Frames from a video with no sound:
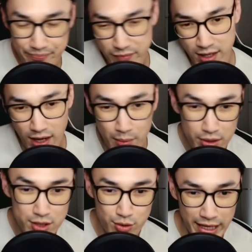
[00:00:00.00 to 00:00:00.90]
I'll
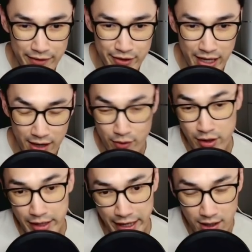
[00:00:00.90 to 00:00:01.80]
put it to A for now for
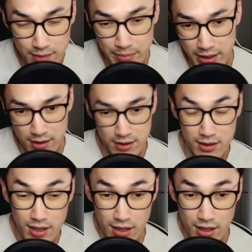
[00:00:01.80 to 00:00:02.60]
her air, but her